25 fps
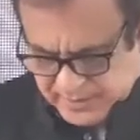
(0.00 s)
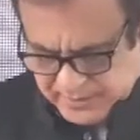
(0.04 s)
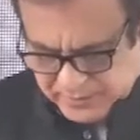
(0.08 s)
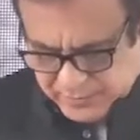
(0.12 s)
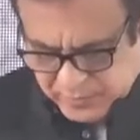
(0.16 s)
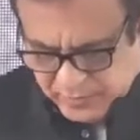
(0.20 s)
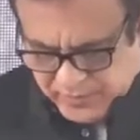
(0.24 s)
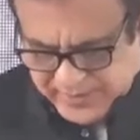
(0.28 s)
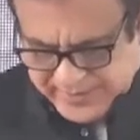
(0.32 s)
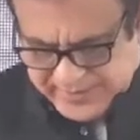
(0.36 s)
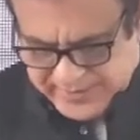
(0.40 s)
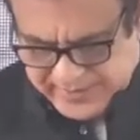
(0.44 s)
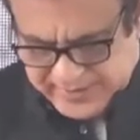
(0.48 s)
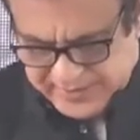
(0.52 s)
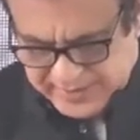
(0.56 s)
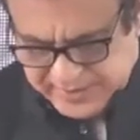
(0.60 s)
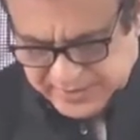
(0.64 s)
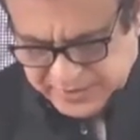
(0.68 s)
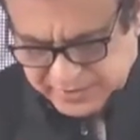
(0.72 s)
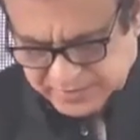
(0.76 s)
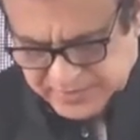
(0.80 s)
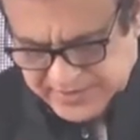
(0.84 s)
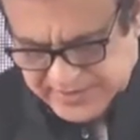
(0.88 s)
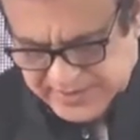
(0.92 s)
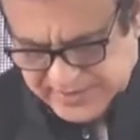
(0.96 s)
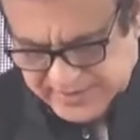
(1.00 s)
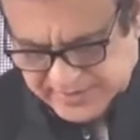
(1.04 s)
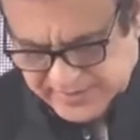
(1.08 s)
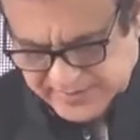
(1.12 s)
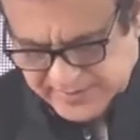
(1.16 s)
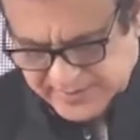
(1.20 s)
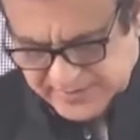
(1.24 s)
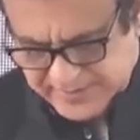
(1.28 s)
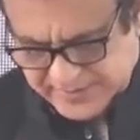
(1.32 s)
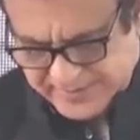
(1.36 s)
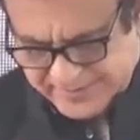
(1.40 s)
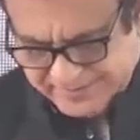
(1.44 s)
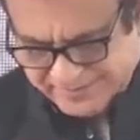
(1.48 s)
providing
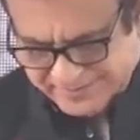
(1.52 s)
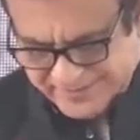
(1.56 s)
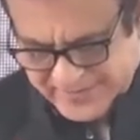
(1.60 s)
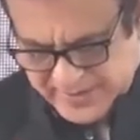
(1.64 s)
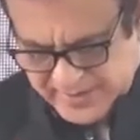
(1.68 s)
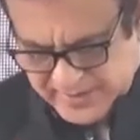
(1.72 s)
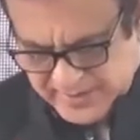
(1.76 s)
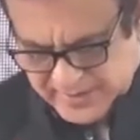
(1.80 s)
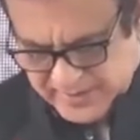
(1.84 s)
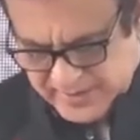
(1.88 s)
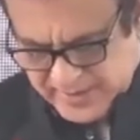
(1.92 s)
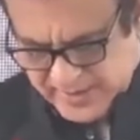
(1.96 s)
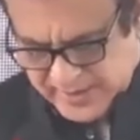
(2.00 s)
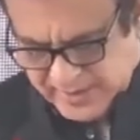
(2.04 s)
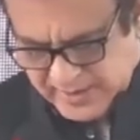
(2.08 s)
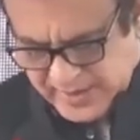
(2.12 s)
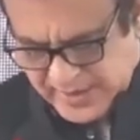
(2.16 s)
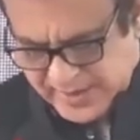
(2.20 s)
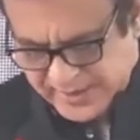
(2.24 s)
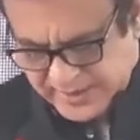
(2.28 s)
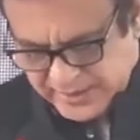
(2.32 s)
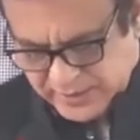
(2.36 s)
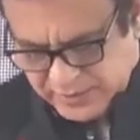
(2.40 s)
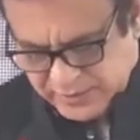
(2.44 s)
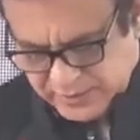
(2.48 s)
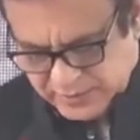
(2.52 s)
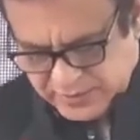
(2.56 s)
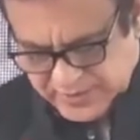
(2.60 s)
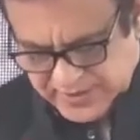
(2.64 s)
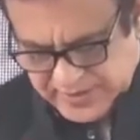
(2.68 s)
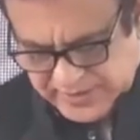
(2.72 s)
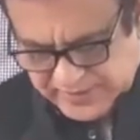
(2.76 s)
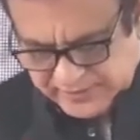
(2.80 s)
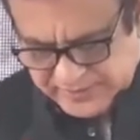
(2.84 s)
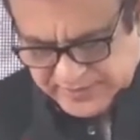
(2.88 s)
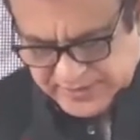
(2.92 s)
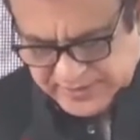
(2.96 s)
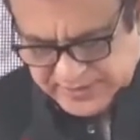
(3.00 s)
Kashmiris their right to
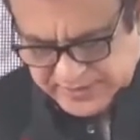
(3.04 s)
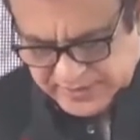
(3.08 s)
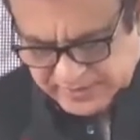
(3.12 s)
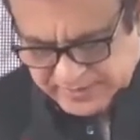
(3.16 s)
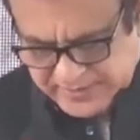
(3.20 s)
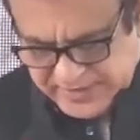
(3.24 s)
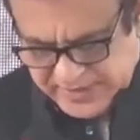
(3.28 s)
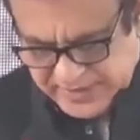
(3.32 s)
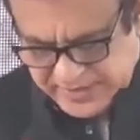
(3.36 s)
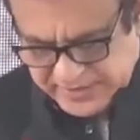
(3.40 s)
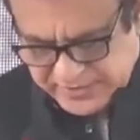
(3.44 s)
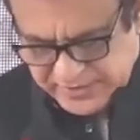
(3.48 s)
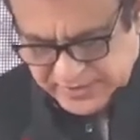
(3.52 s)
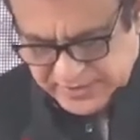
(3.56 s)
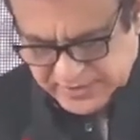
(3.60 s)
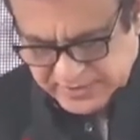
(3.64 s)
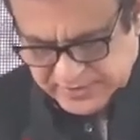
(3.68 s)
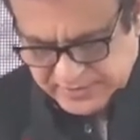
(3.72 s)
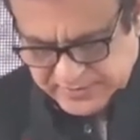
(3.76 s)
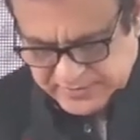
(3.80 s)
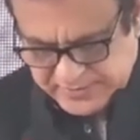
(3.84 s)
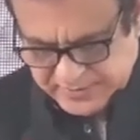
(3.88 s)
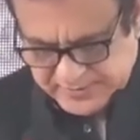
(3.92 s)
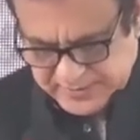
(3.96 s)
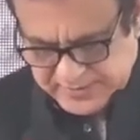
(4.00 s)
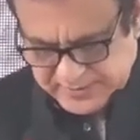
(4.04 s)
self-determination